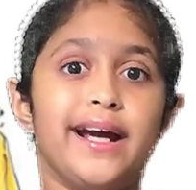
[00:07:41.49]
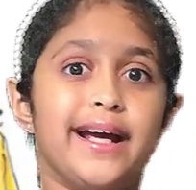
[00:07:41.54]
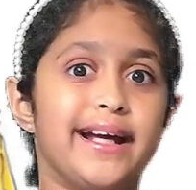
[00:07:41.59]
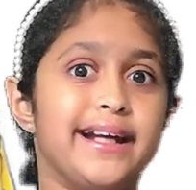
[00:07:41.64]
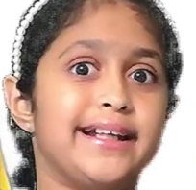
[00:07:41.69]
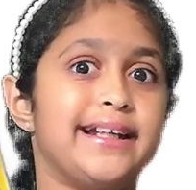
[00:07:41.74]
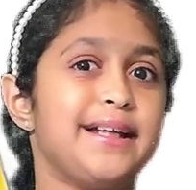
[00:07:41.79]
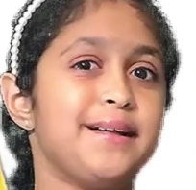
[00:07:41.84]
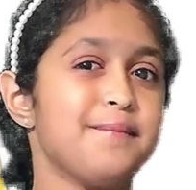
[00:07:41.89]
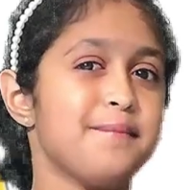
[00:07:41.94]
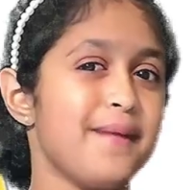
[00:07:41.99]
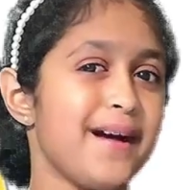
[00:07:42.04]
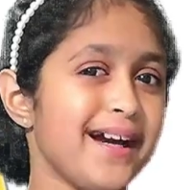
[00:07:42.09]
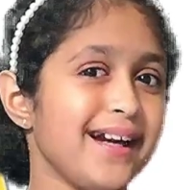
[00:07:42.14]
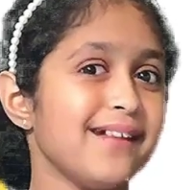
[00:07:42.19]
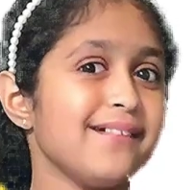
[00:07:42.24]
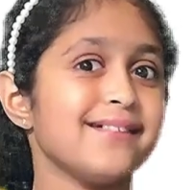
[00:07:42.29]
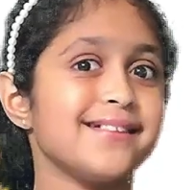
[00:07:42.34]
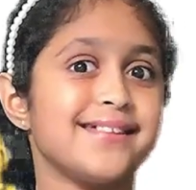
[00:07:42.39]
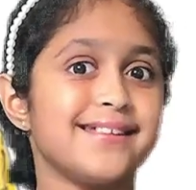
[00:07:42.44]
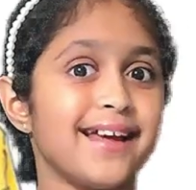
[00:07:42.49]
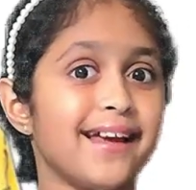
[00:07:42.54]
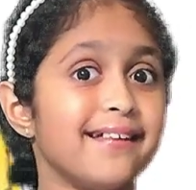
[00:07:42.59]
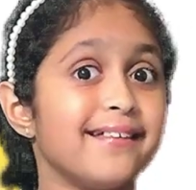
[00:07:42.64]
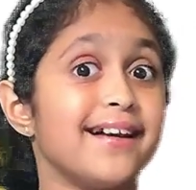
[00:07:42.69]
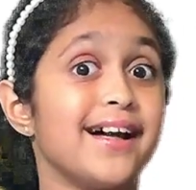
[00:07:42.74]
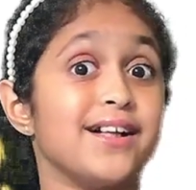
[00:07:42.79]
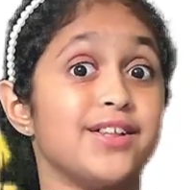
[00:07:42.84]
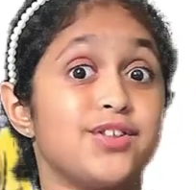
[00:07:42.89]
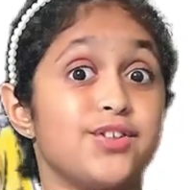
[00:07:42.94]
And he might have said
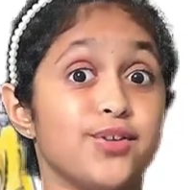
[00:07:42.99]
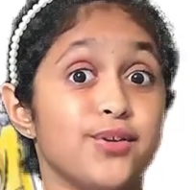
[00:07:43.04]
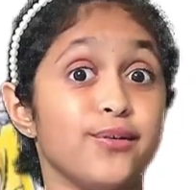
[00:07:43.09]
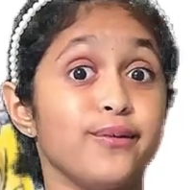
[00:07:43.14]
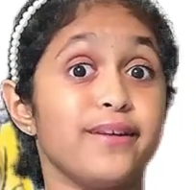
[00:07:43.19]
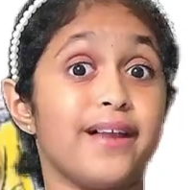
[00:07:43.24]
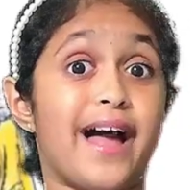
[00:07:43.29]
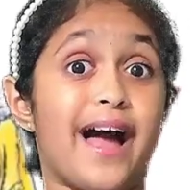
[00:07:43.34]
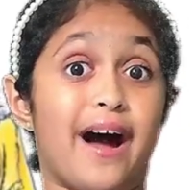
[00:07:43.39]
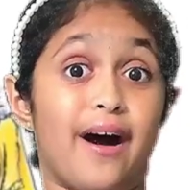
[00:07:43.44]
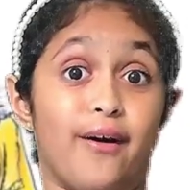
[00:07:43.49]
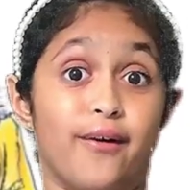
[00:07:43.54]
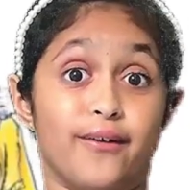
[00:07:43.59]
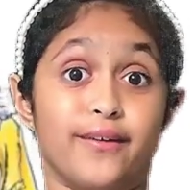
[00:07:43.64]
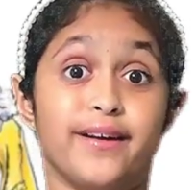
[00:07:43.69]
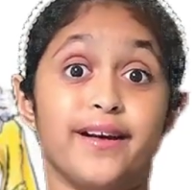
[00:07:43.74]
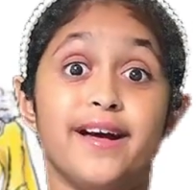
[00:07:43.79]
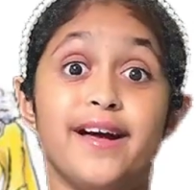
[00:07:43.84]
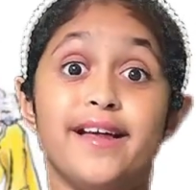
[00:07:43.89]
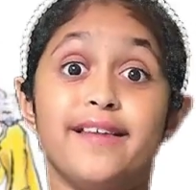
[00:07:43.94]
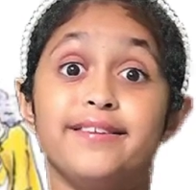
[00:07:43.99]
that too loud